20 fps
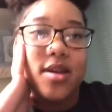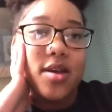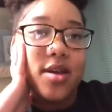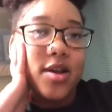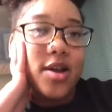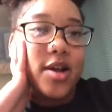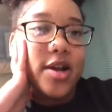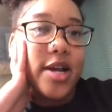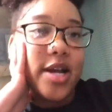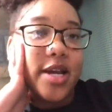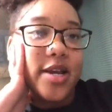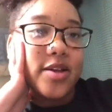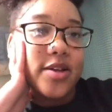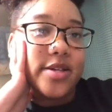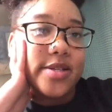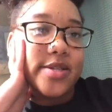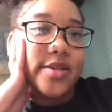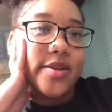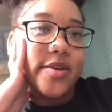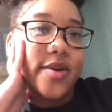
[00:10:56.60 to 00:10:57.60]
Alright, y'all,
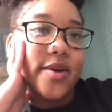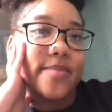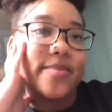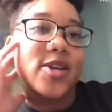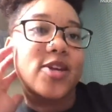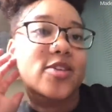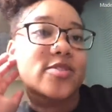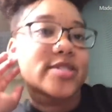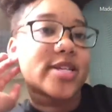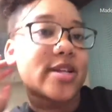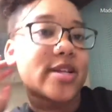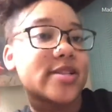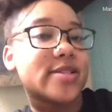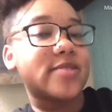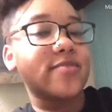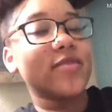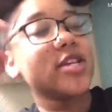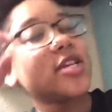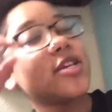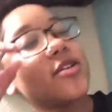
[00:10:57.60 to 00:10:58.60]
so I'm gonna close out this
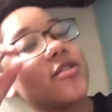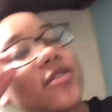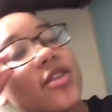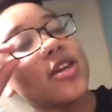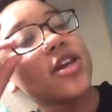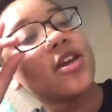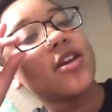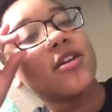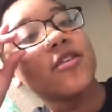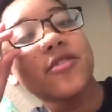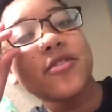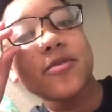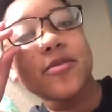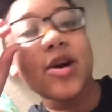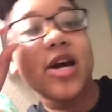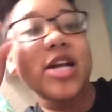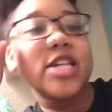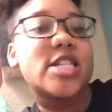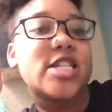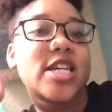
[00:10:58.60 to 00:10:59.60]
video. Thank y'all for
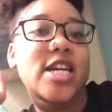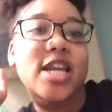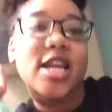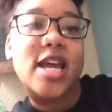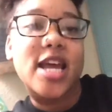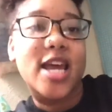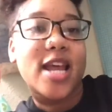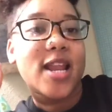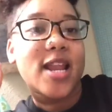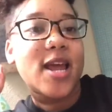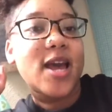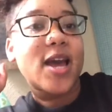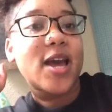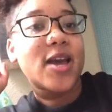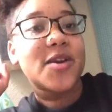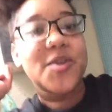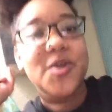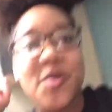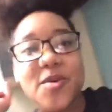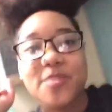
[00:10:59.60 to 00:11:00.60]
watching it, and I
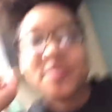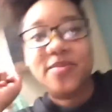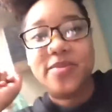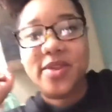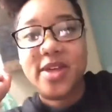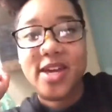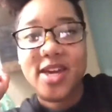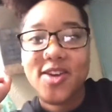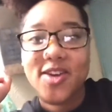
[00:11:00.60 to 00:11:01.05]
hope that